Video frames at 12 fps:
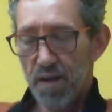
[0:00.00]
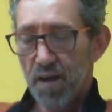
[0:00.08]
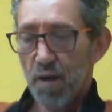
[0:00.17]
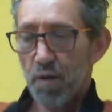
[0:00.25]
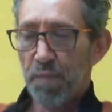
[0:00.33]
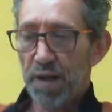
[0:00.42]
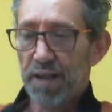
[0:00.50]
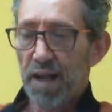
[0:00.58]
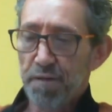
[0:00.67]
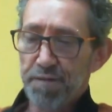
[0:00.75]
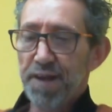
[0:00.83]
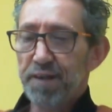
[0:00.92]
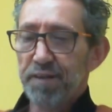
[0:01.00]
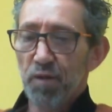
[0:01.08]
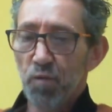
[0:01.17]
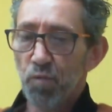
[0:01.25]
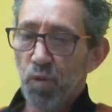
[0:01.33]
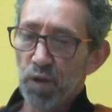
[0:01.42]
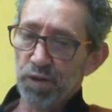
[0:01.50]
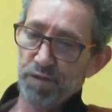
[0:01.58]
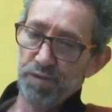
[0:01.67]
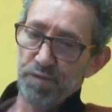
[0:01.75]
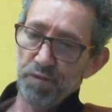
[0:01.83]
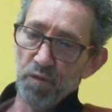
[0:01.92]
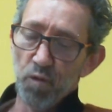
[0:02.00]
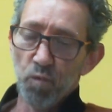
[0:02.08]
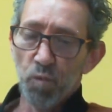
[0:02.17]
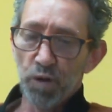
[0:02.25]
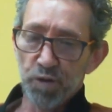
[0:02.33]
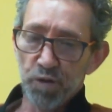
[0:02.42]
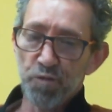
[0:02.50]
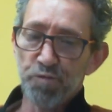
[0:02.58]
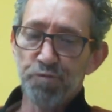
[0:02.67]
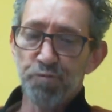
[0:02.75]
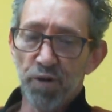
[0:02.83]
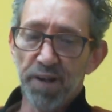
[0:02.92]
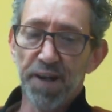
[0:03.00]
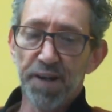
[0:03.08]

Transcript: But I think what really